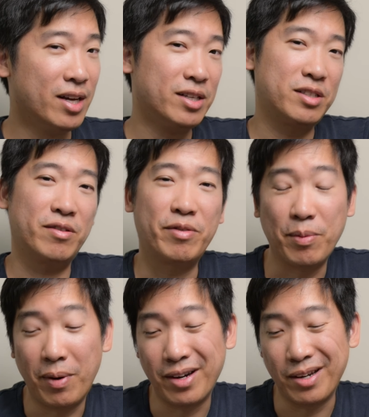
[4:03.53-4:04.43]
So if you
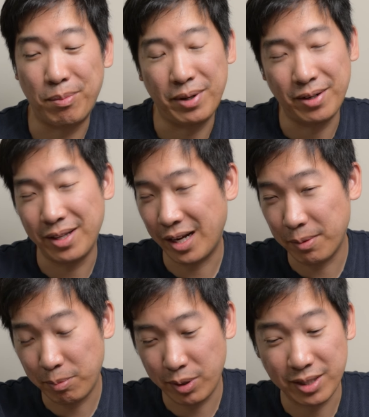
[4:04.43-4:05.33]
wanted a printer that
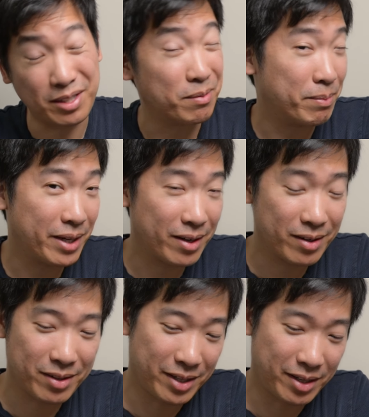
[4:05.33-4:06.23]
could print something
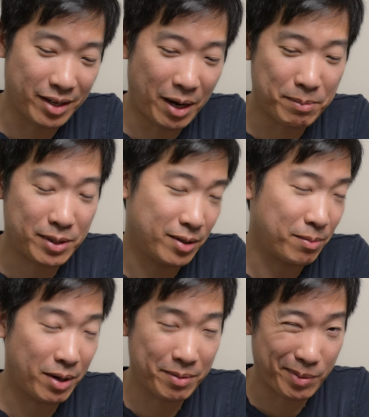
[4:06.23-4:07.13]
bigger, then I'm sure they're
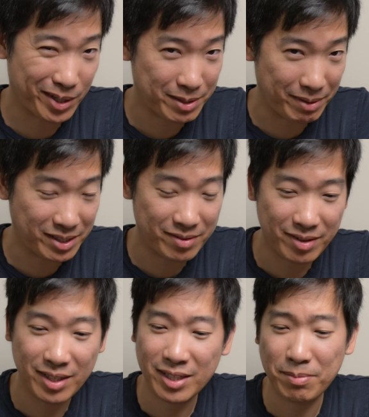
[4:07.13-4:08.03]
probably more expensive than this.